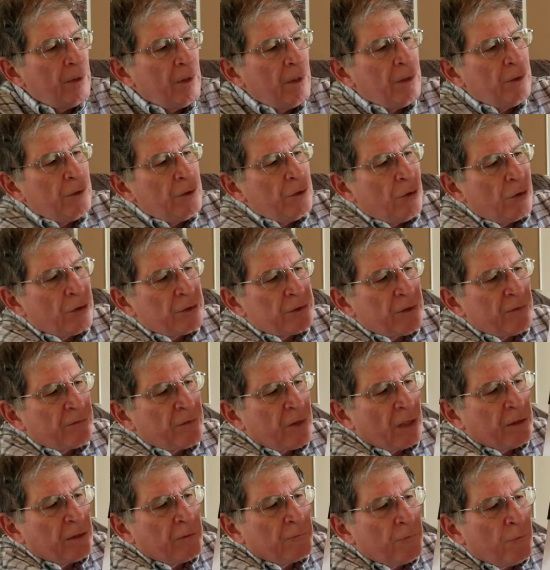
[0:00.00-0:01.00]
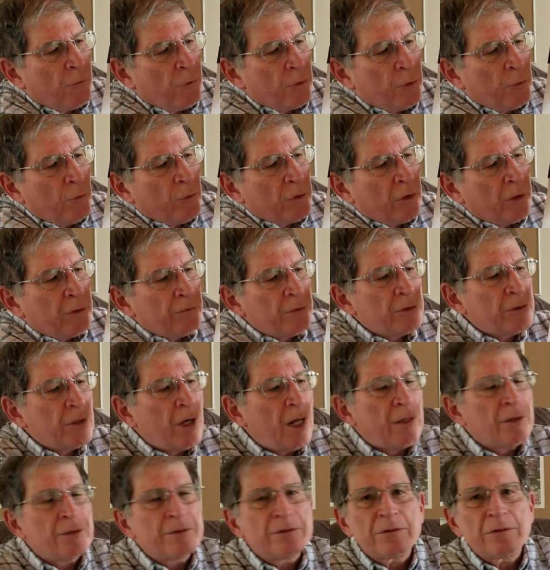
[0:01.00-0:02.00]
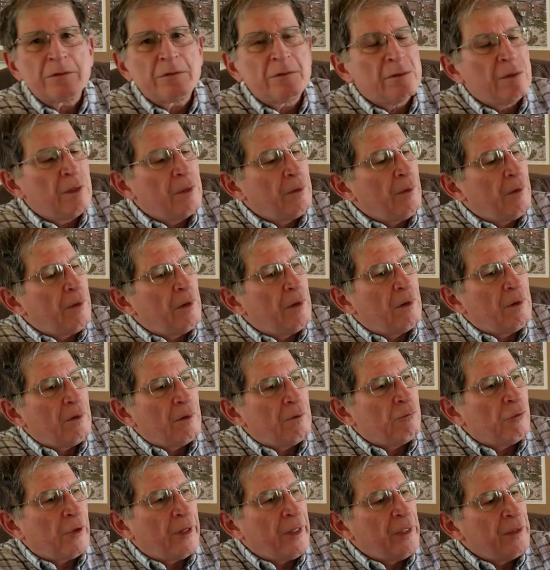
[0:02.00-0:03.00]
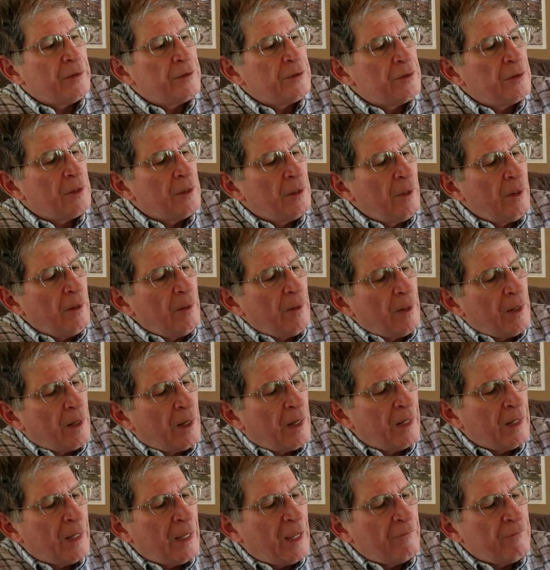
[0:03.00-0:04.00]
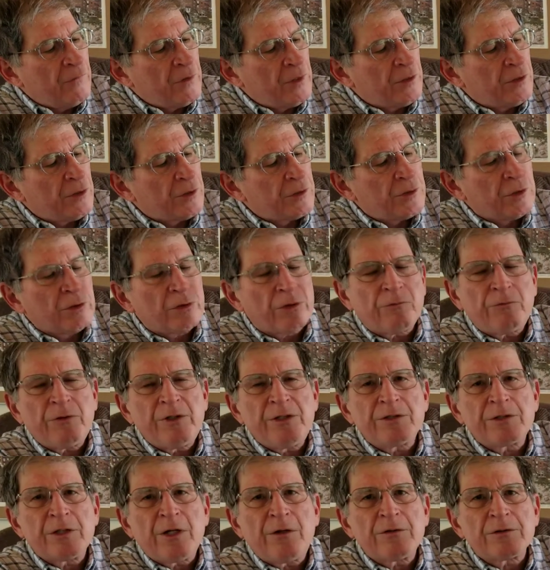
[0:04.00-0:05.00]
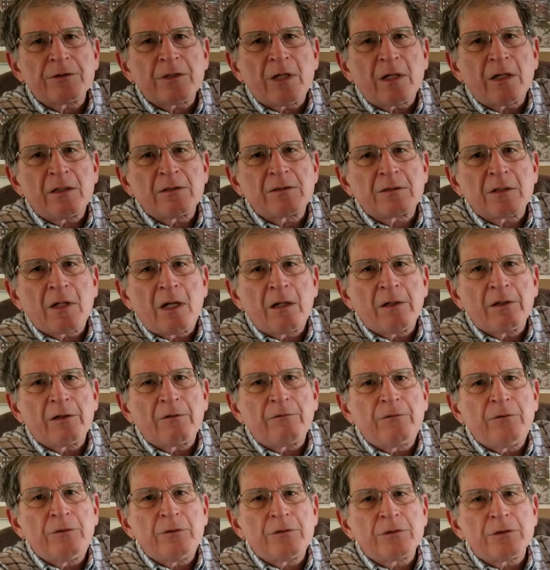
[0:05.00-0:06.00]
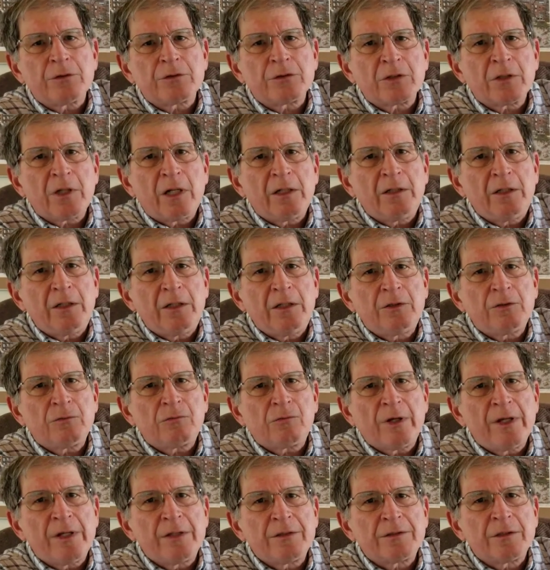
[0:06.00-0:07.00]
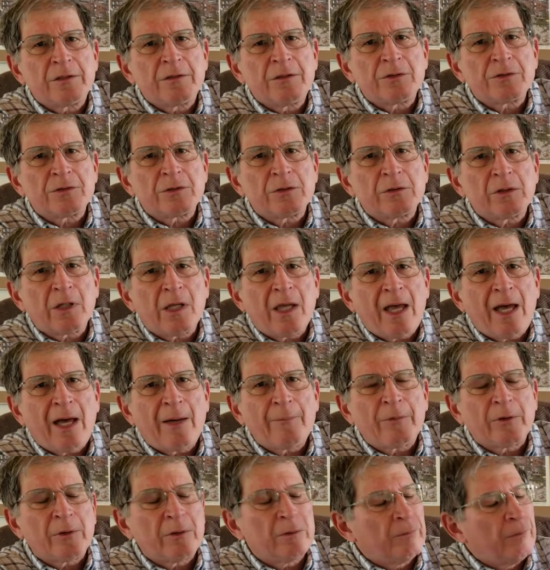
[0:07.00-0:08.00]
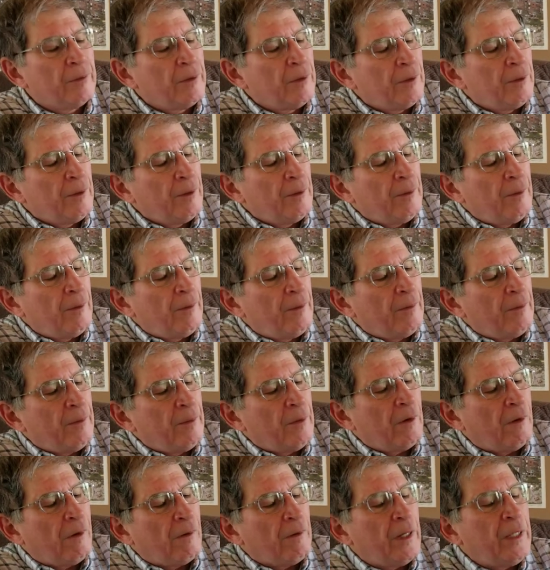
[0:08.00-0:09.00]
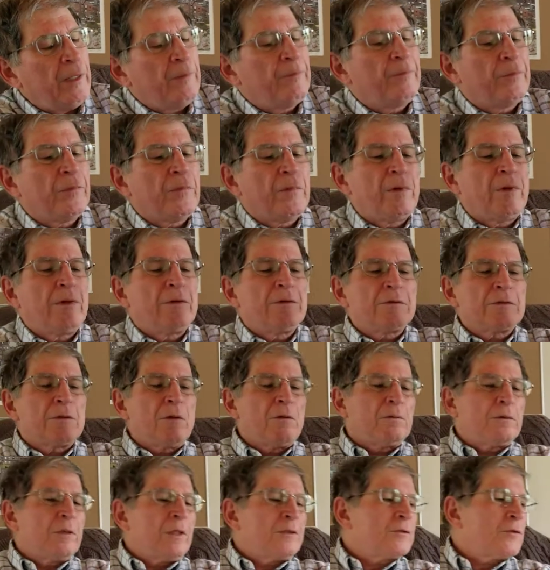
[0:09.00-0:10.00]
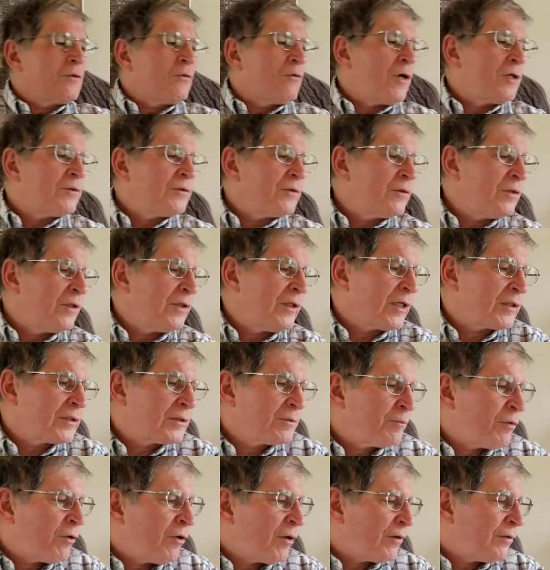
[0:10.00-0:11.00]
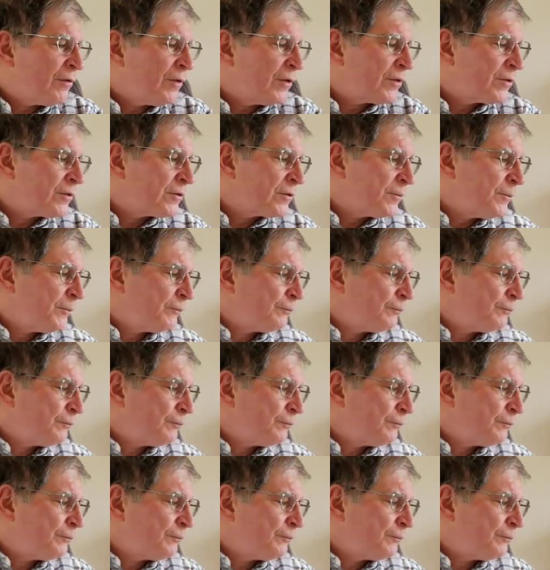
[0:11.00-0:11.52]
Notice I've got the $4,100 raised. I have an additional 3 shares I can sell in the future should I need to raise additional capital. All right, so let's go on to the next part of this.